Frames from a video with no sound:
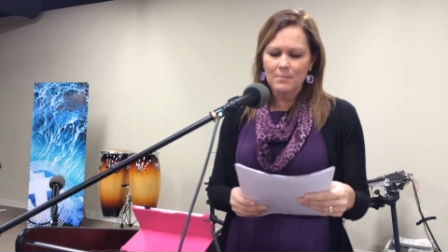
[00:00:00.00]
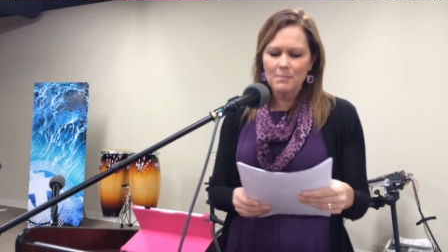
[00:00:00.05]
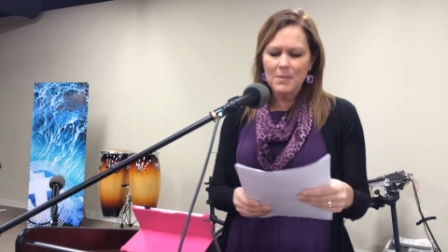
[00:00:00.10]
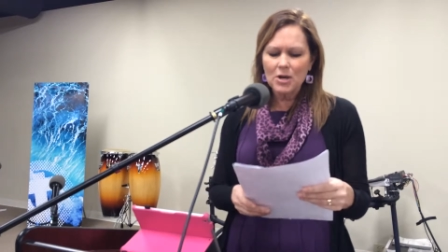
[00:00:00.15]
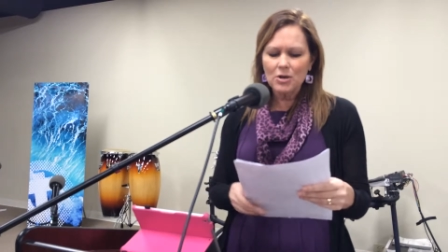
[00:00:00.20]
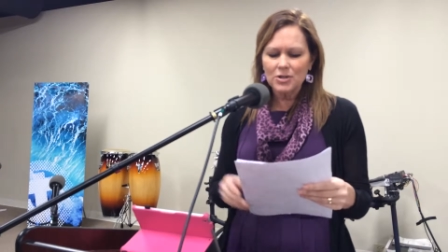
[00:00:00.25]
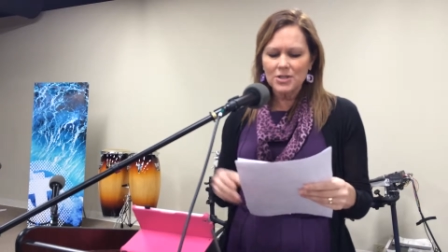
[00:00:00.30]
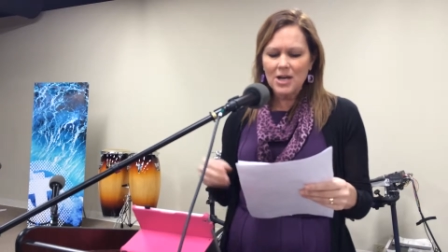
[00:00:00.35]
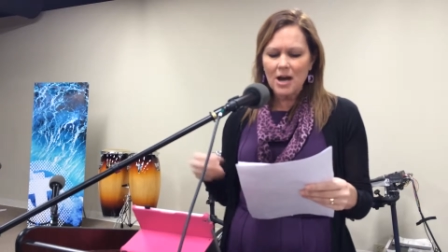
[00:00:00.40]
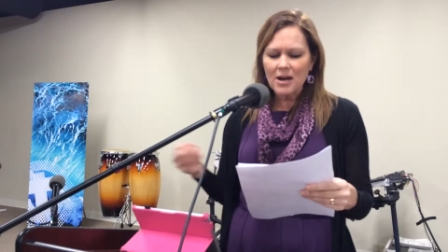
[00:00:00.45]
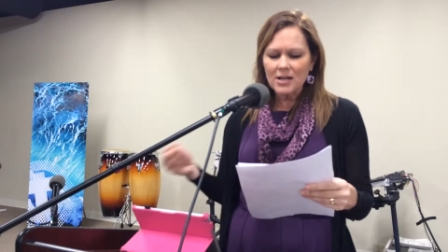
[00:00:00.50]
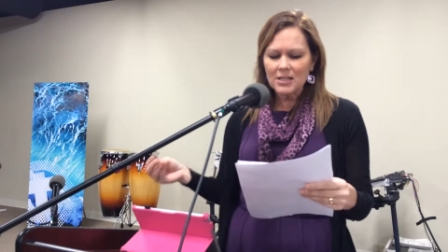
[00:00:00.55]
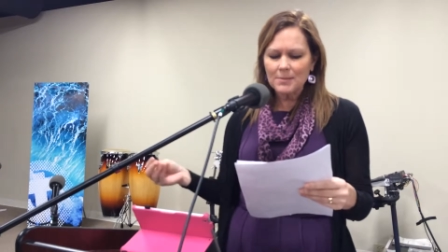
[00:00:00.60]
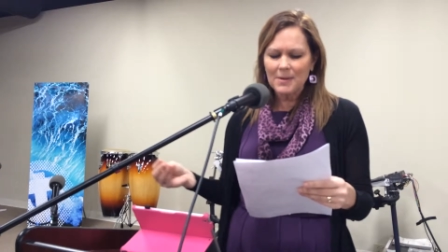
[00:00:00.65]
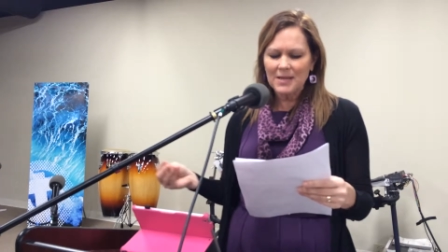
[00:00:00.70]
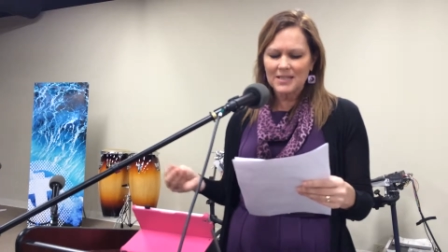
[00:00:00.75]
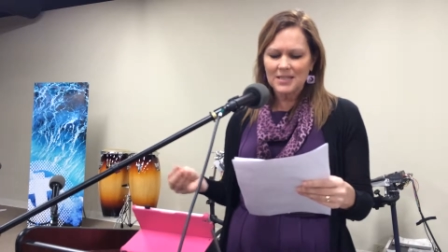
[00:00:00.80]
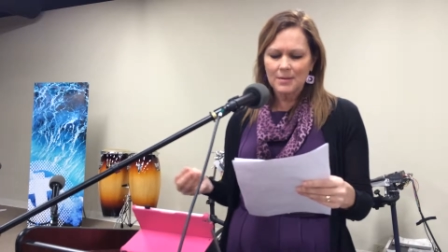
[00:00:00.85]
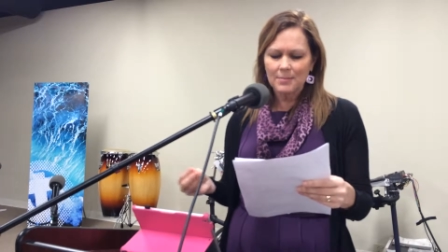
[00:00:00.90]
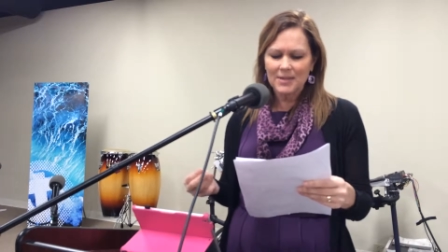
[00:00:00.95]
and talked
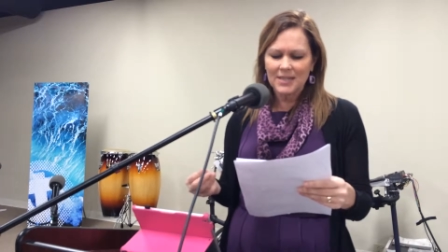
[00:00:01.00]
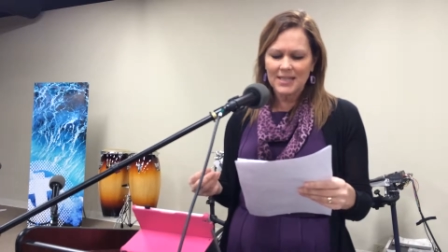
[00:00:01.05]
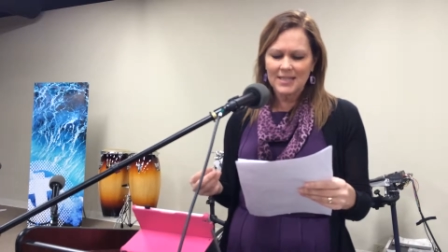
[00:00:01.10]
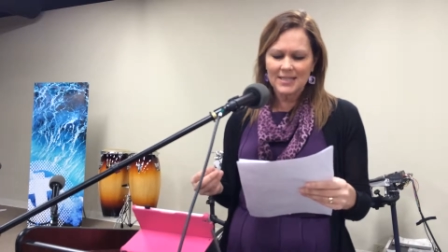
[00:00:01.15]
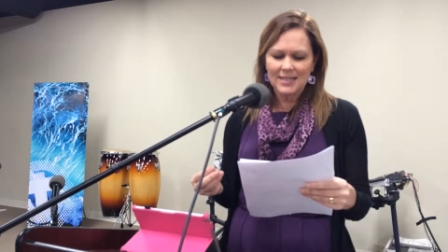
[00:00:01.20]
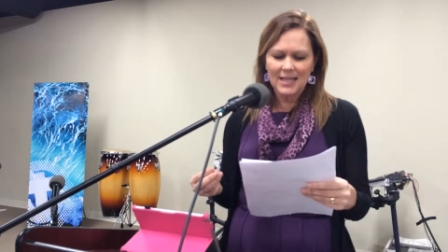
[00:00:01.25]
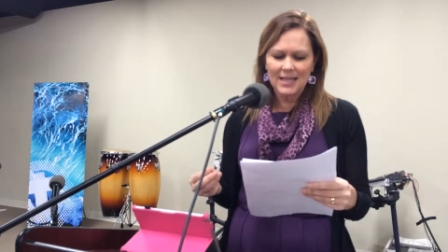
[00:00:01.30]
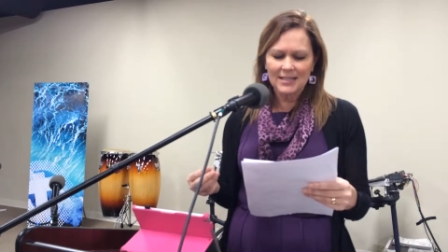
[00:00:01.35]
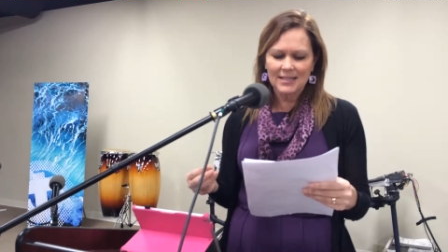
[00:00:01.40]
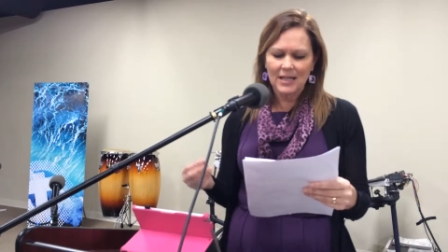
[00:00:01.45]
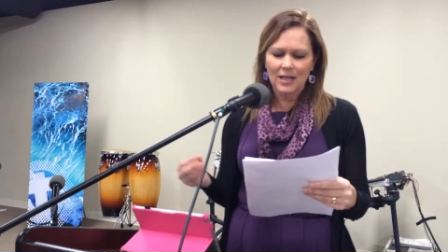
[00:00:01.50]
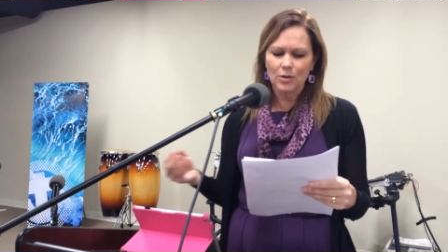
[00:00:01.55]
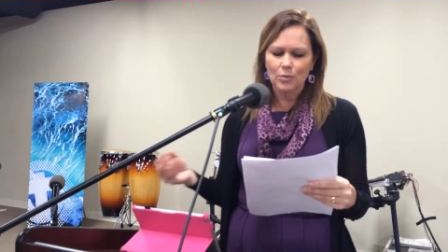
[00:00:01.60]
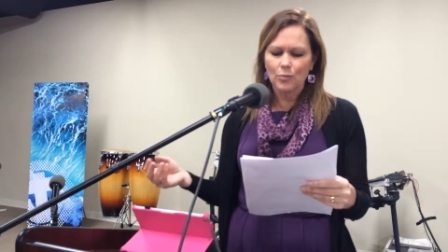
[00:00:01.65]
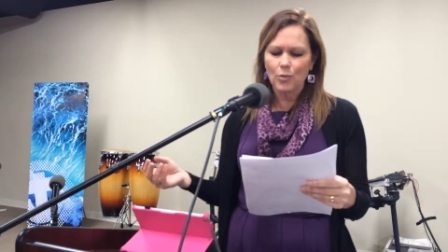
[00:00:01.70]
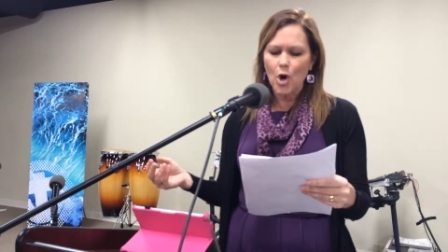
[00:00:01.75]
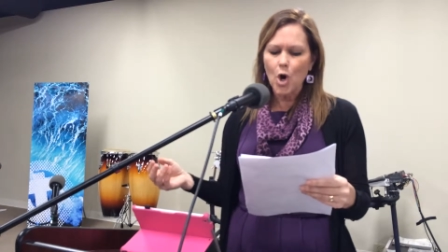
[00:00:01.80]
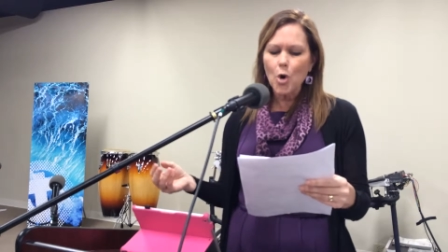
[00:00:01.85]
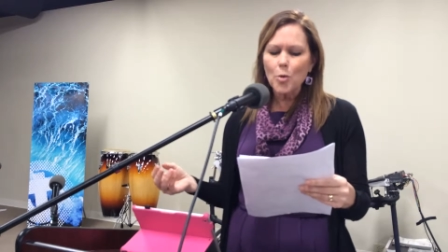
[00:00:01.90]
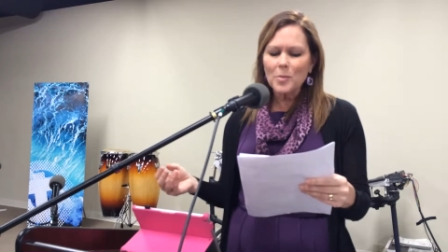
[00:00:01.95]
about some of these things, like
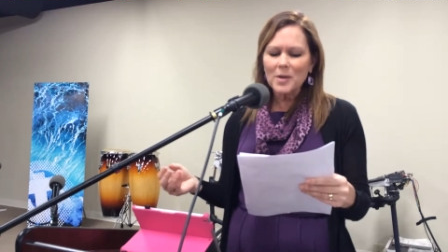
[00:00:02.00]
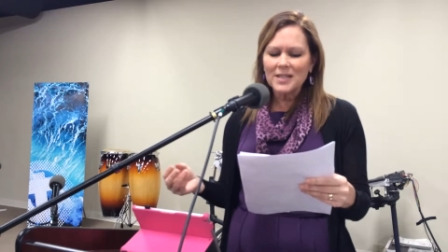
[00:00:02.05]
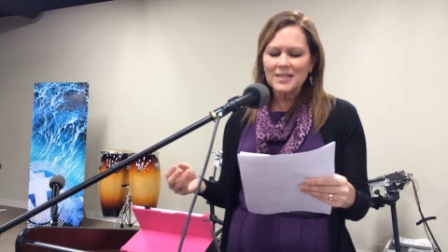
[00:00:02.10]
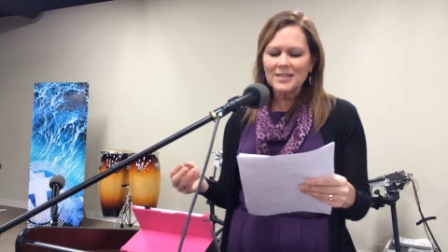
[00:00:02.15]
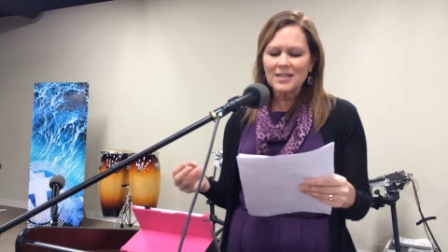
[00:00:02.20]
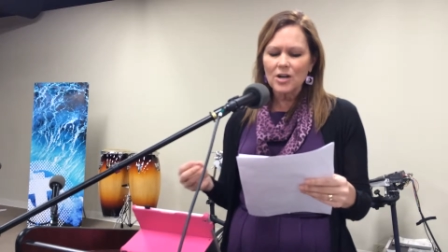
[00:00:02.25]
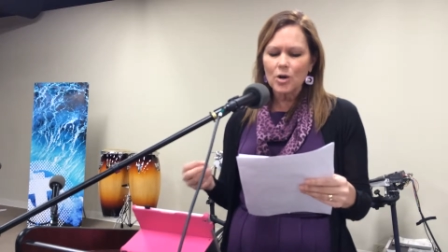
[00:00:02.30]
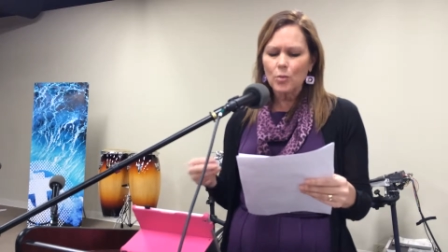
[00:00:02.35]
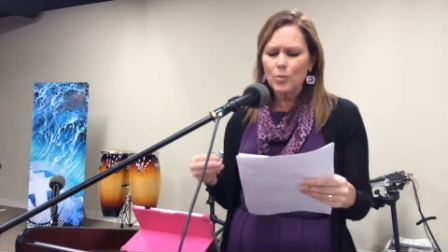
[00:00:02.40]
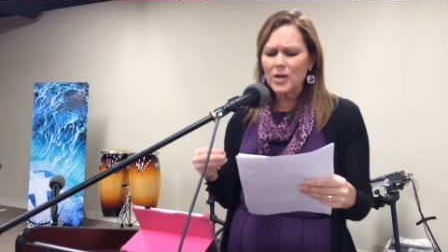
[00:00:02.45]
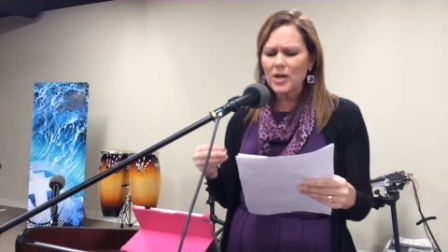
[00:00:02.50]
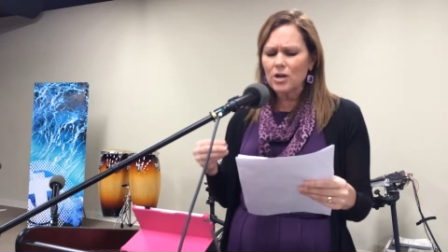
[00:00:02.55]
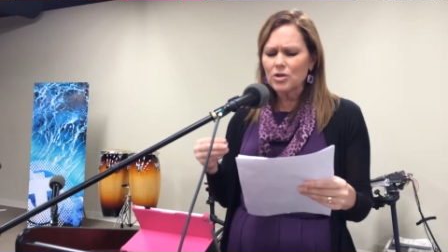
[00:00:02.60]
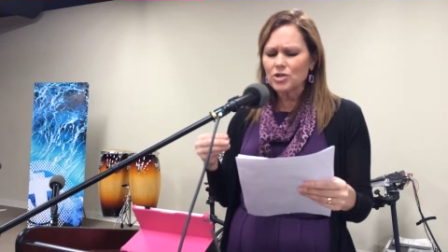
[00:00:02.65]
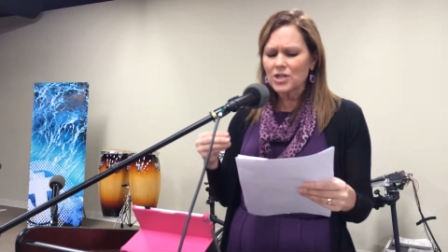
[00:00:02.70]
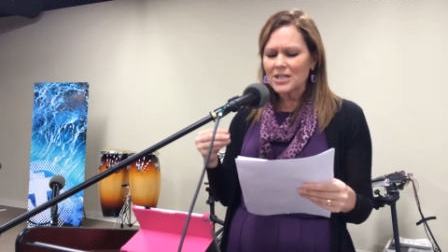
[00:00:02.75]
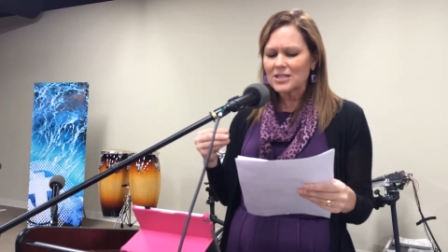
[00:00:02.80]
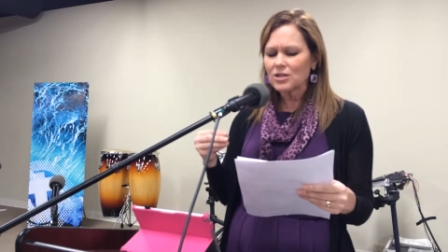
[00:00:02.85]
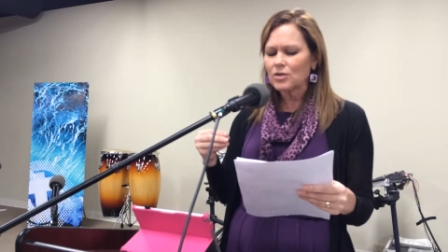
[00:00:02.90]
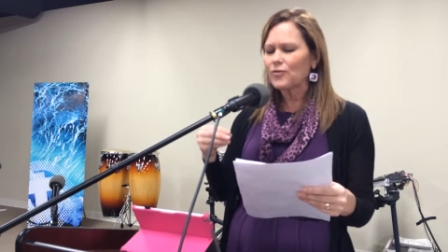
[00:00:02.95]
in Romans, you know, we are
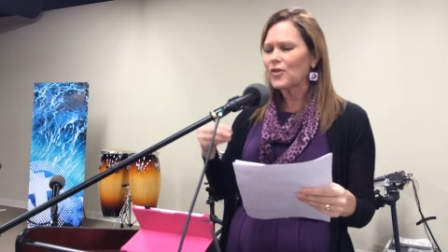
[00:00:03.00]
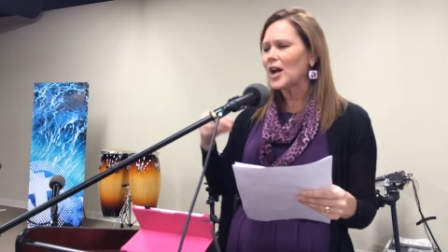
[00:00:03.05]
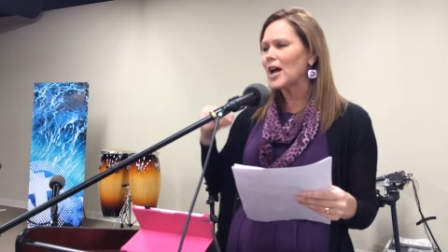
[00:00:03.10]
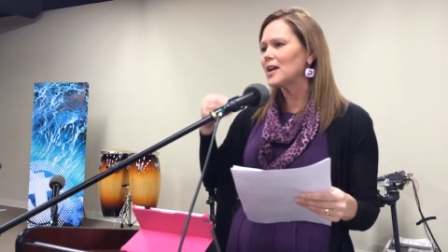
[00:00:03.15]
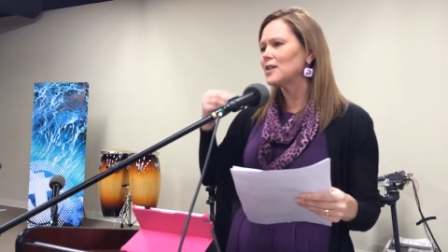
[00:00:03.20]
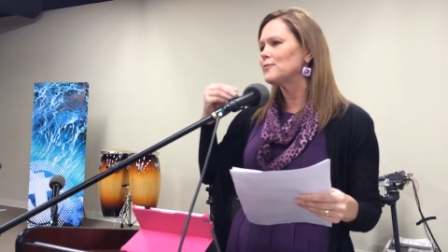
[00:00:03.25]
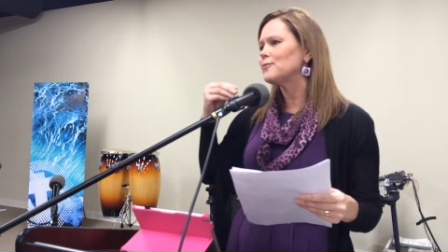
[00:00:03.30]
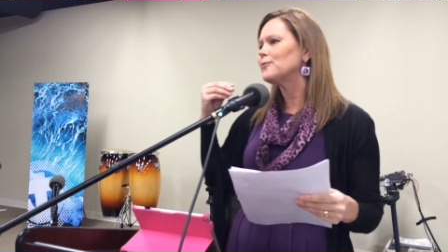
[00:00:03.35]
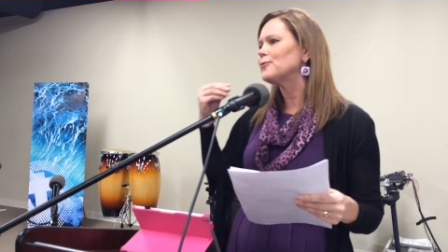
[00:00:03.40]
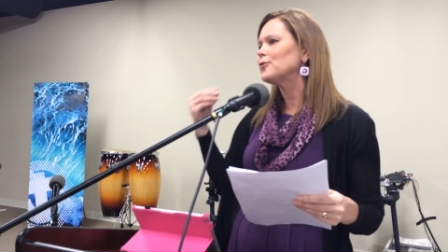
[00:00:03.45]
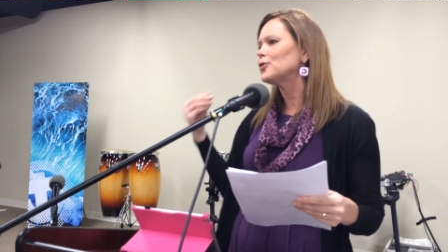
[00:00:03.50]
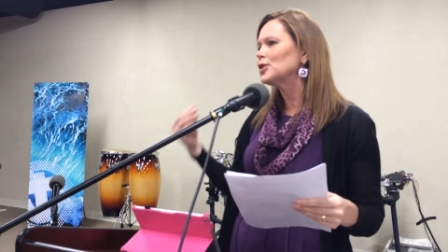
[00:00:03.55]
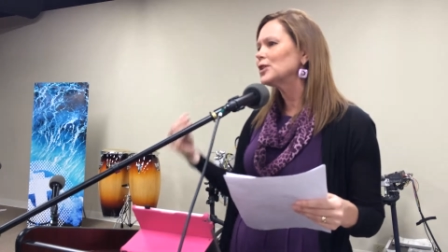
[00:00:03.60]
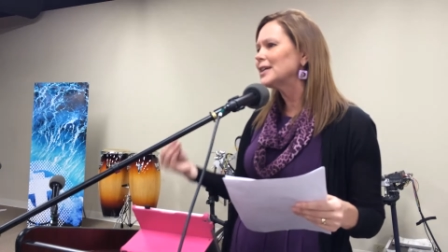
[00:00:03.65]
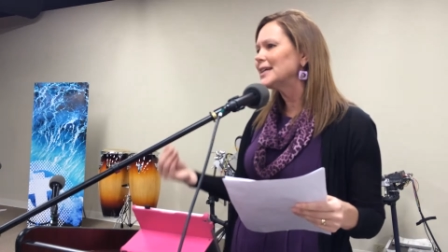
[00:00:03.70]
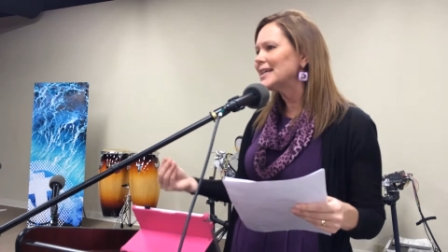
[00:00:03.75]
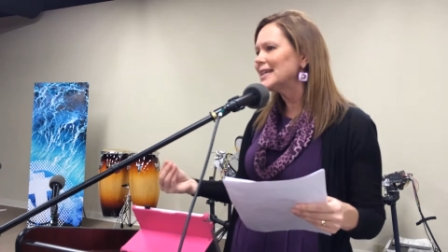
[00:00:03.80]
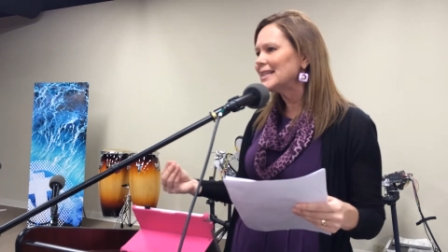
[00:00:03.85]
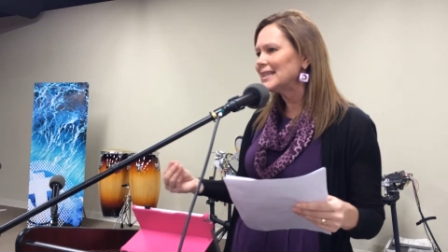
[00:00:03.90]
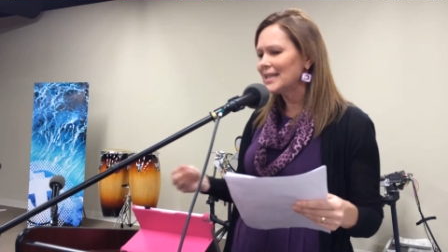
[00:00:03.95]
justified
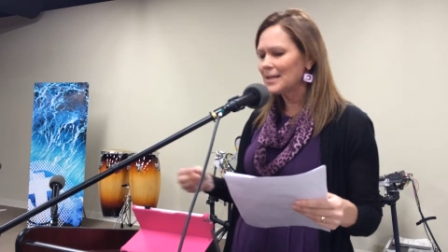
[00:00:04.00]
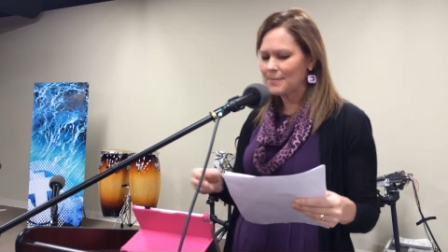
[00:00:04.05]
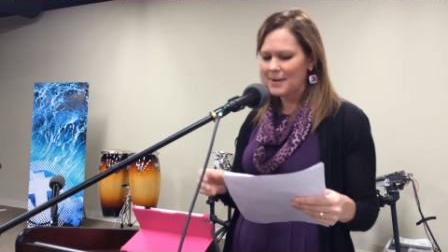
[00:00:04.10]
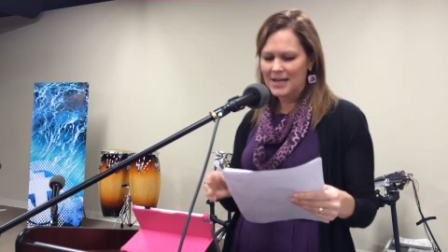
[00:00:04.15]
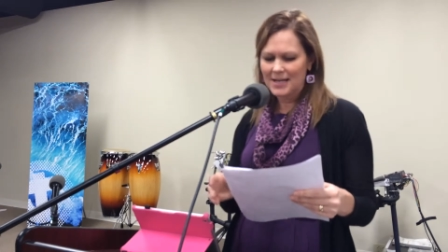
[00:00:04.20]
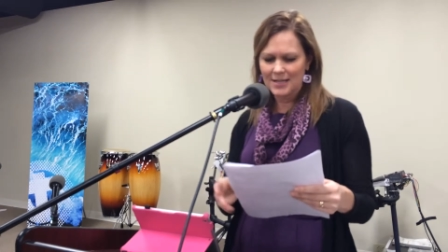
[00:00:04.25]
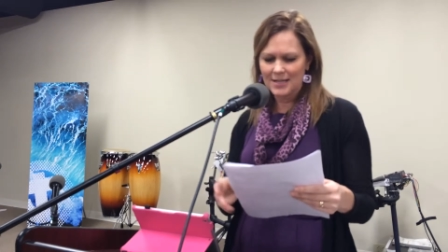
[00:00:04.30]
freely by